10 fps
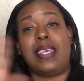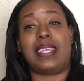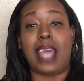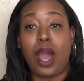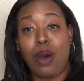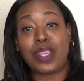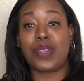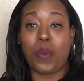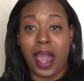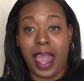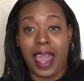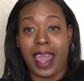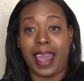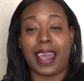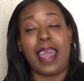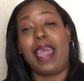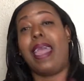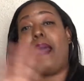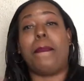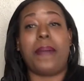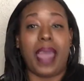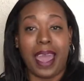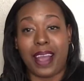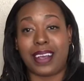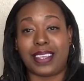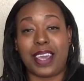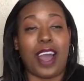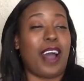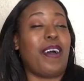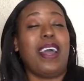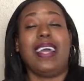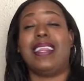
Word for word: Zell Swag, and Paris, y'all.